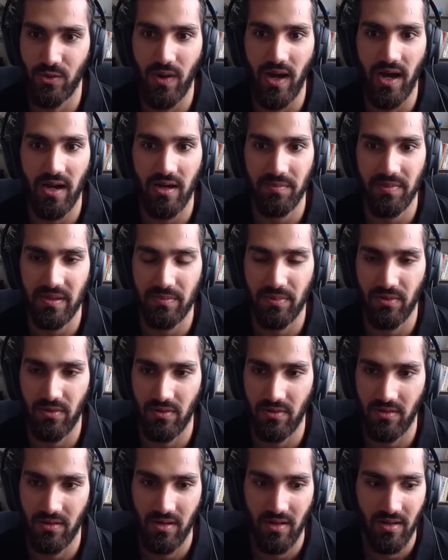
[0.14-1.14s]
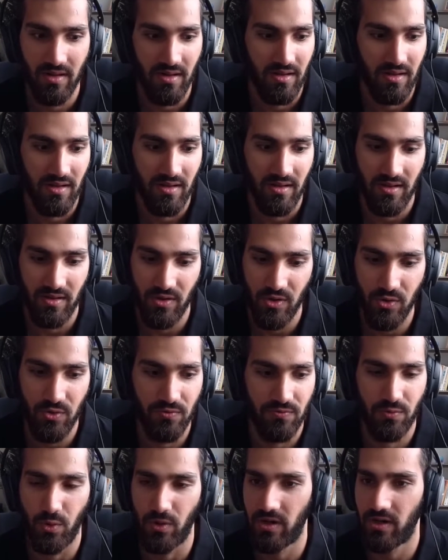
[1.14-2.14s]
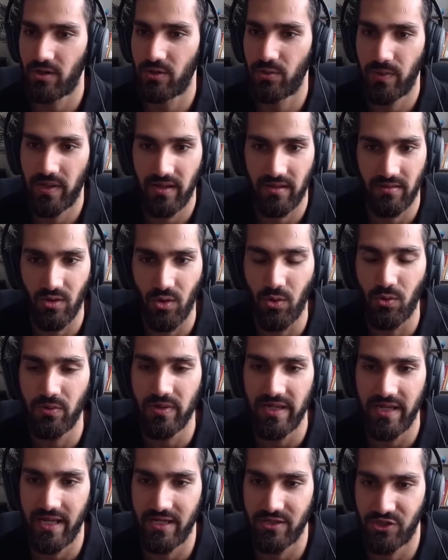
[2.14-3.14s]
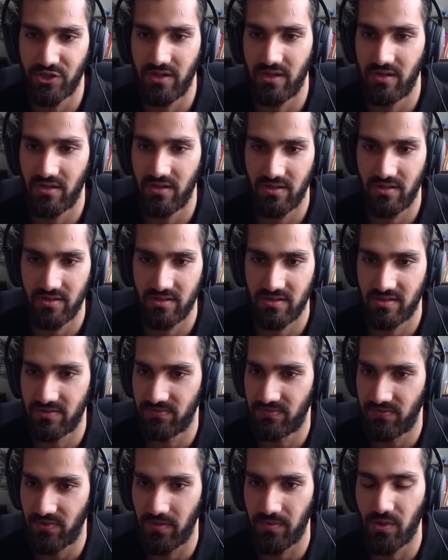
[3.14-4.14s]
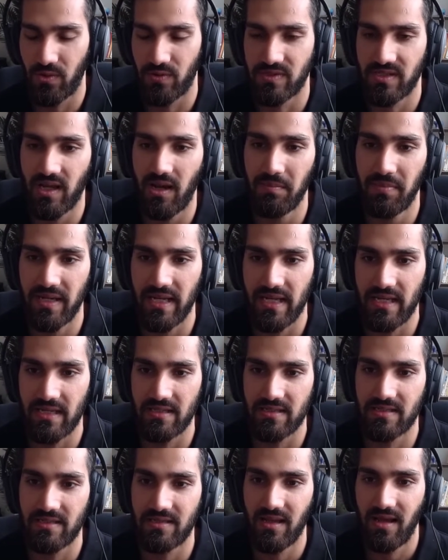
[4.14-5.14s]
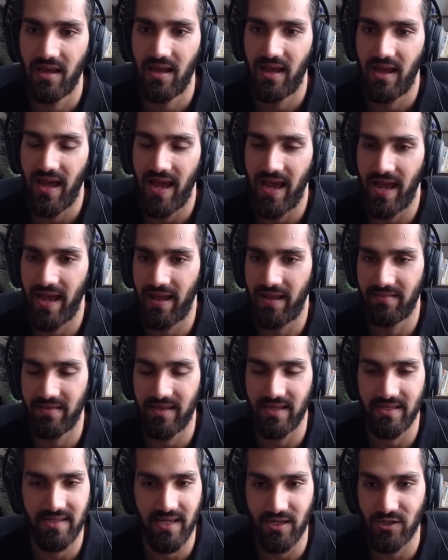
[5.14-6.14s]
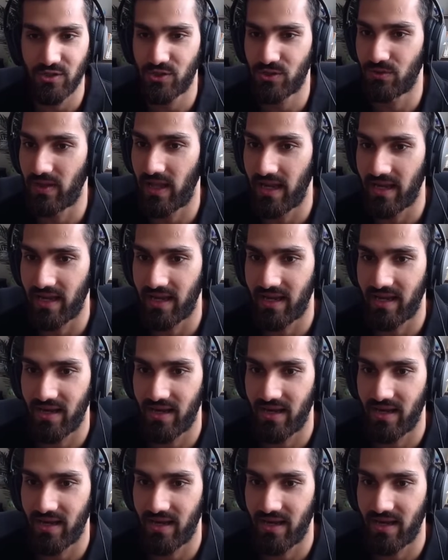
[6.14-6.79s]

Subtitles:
you hire people who've worked with only engineers from those companies, and they tend to like